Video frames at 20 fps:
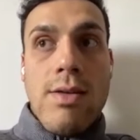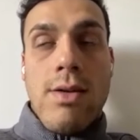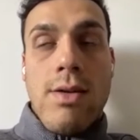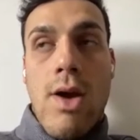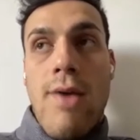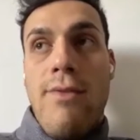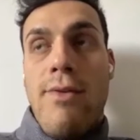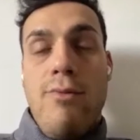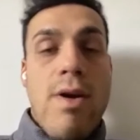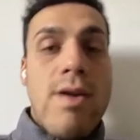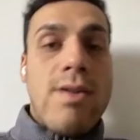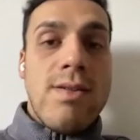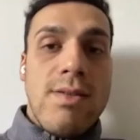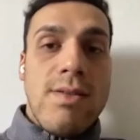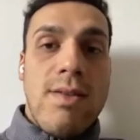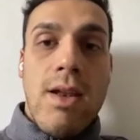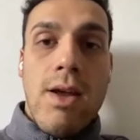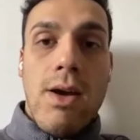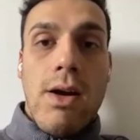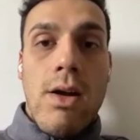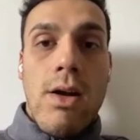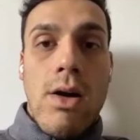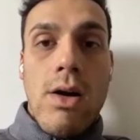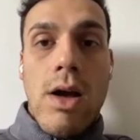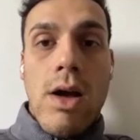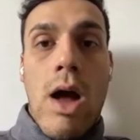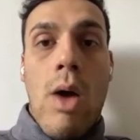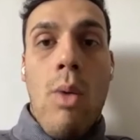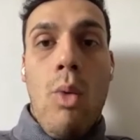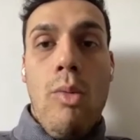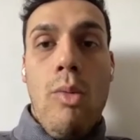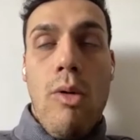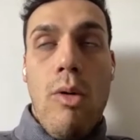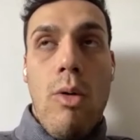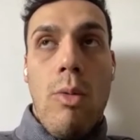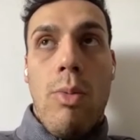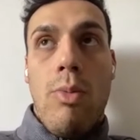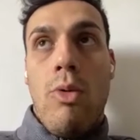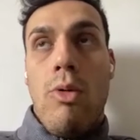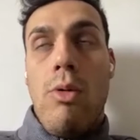So if I'm racing at 10 o'clock, I'll
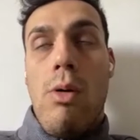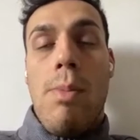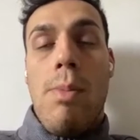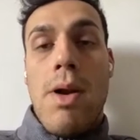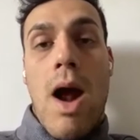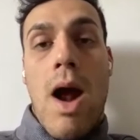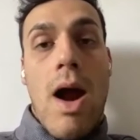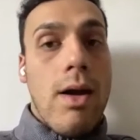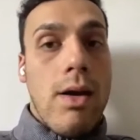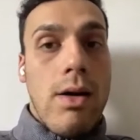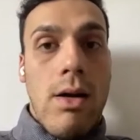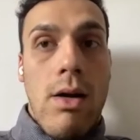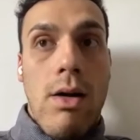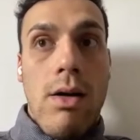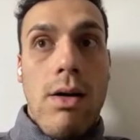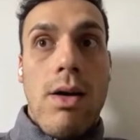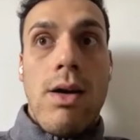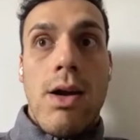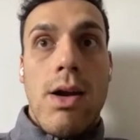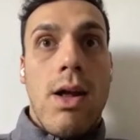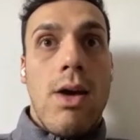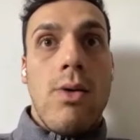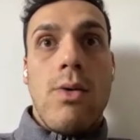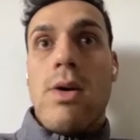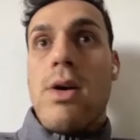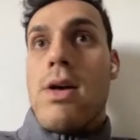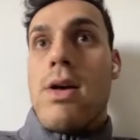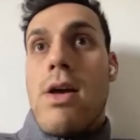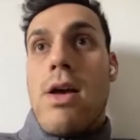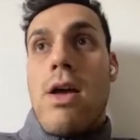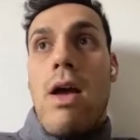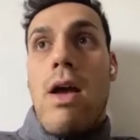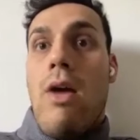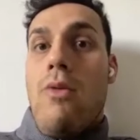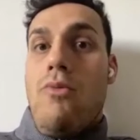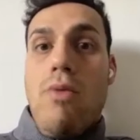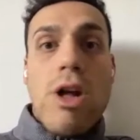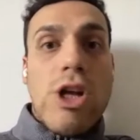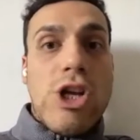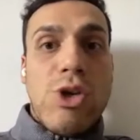warm up at 9 o'clock,
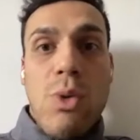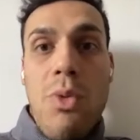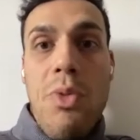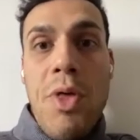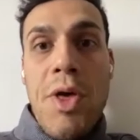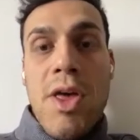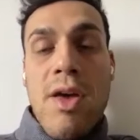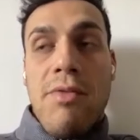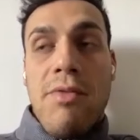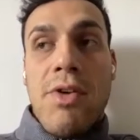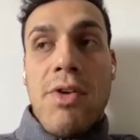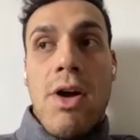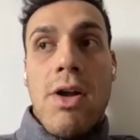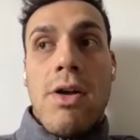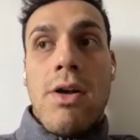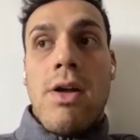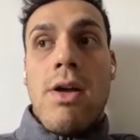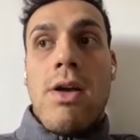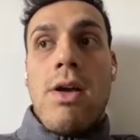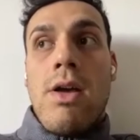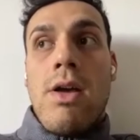ritual thing I've done.